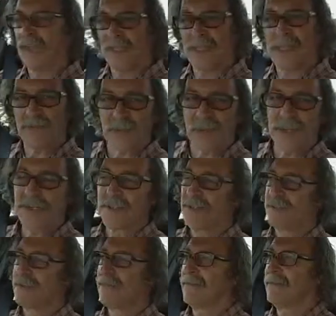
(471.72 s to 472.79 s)

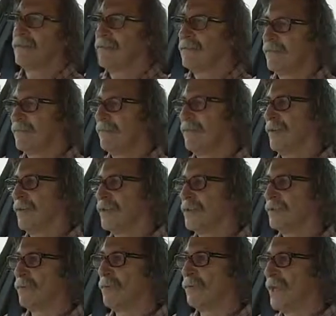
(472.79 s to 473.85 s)
interests.
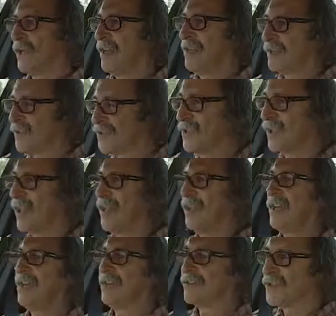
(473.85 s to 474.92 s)
Swimming and
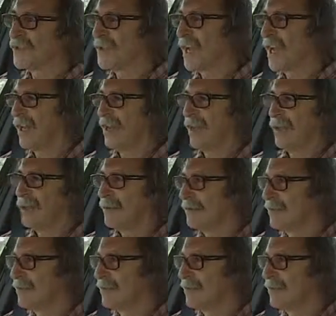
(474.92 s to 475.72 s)
skiing and sailing.